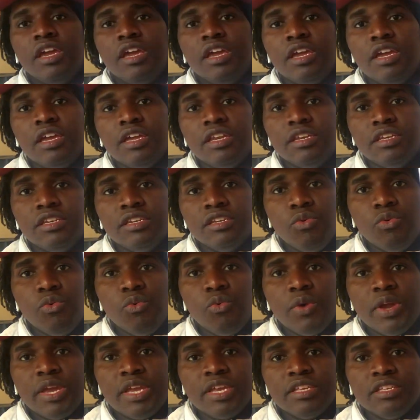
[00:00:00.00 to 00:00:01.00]
and
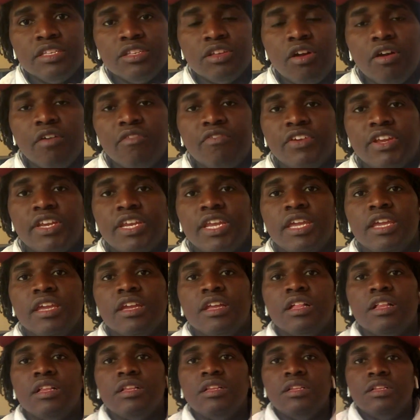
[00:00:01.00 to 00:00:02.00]
Wings of an
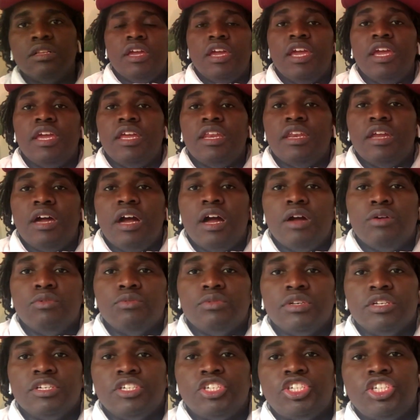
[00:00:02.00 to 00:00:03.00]
Eagle. And I
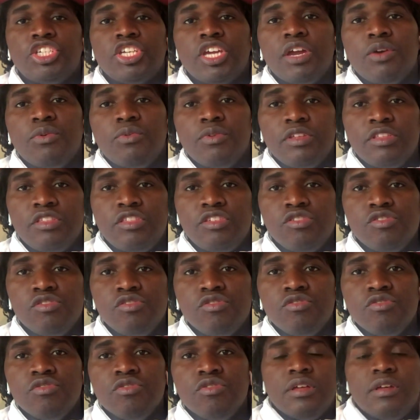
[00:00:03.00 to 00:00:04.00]
will share with
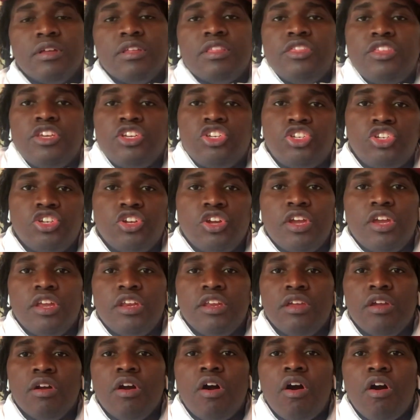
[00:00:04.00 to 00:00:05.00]
you the
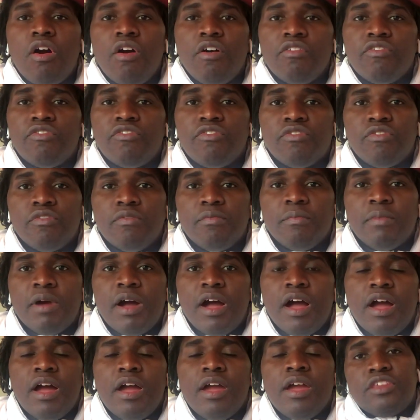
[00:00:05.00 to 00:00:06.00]
journey of
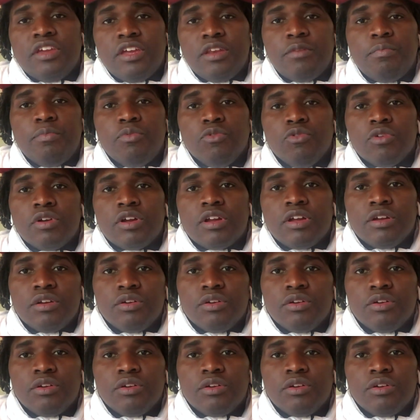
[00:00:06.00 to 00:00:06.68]
my 3rd book,